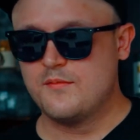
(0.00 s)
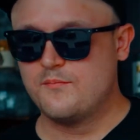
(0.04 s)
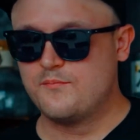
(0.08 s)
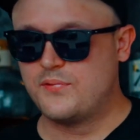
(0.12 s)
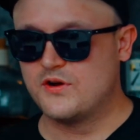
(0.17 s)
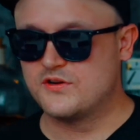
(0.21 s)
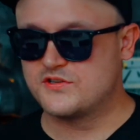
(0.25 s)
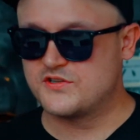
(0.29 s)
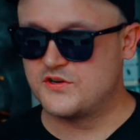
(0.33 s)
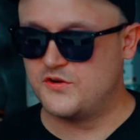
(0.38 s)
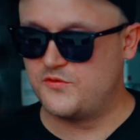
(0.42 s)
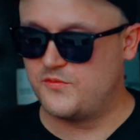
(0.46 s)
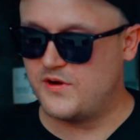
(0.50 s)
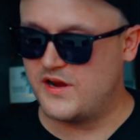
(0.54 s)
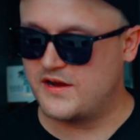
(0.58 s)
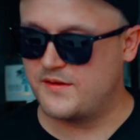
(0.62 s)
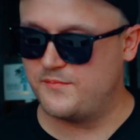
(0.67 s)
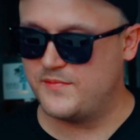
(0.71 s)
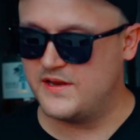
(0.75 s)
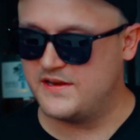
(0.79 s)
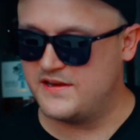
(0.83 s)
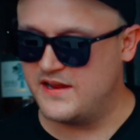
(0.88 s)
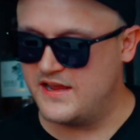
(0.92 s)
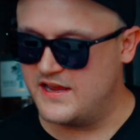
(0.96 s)
Personal
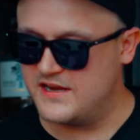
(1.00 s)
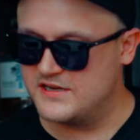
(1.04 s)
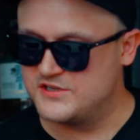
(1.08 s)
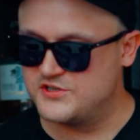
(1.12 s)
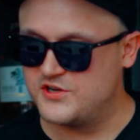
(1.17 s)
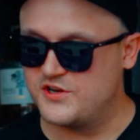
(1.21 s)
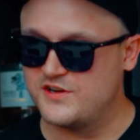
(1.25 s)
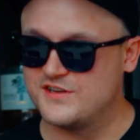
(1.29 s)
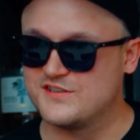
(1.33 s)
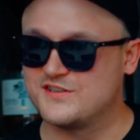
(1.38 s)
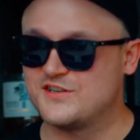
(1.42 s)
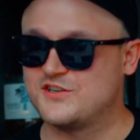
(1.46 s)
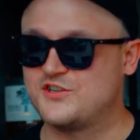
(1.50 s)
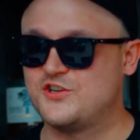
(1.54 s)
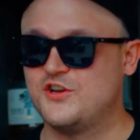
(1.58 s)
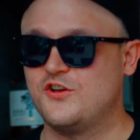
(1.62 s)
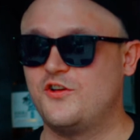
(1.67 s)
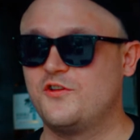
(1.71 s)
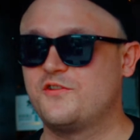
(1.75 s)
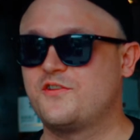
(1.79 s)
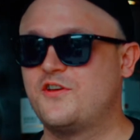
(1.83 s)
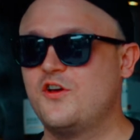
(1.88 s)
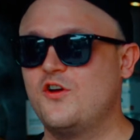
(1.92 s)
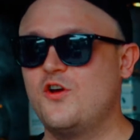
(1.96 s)
recommendation is a
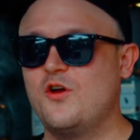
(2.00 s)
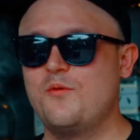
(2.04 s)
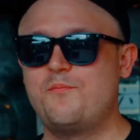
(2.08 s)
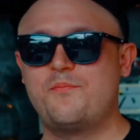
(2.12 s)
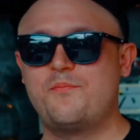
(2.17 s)
chilled coupe,